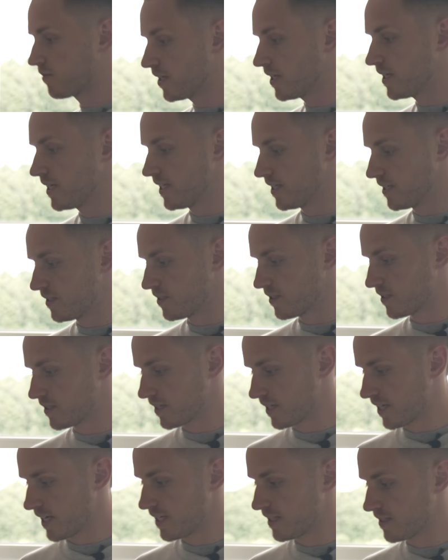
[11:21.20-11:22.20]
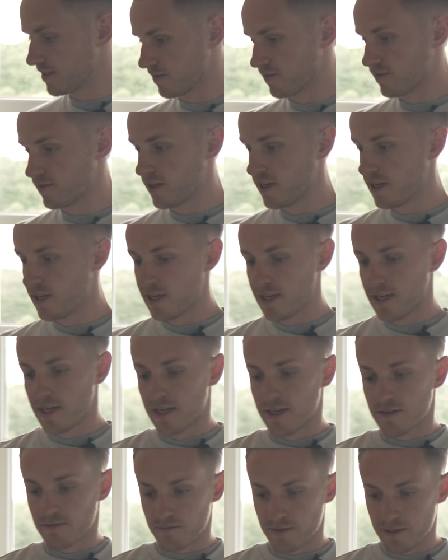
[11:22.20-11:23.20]
really it's just a case of
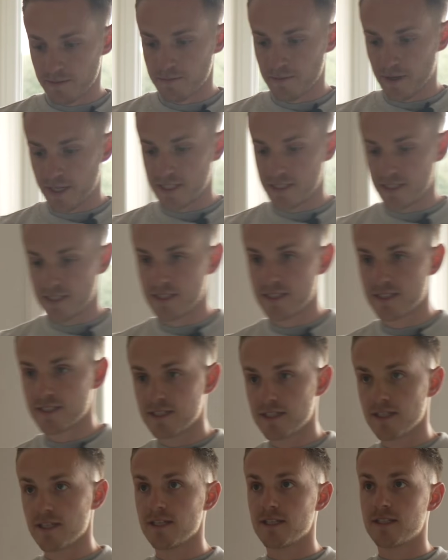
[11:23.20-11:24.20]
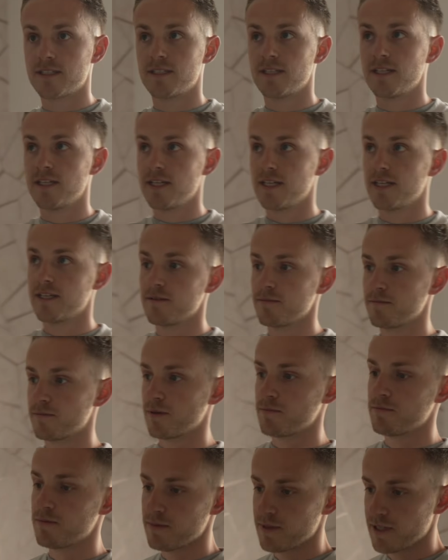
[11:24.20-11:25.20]
repainting the skirting,
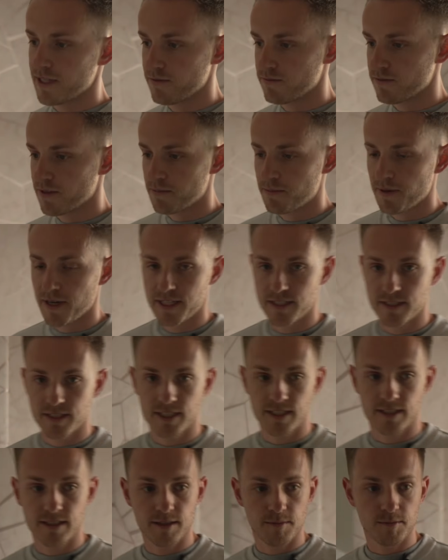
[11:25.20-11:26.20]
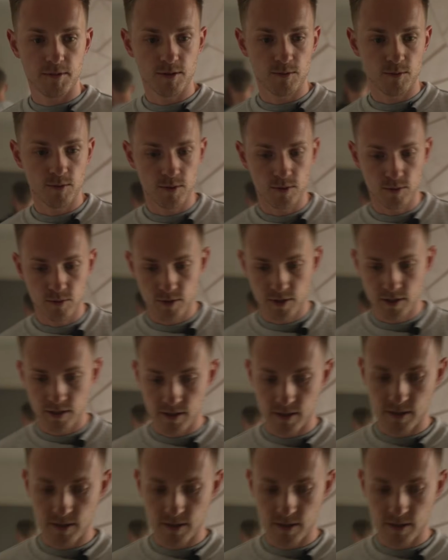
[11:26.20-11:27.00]
probably repainting some of the walls.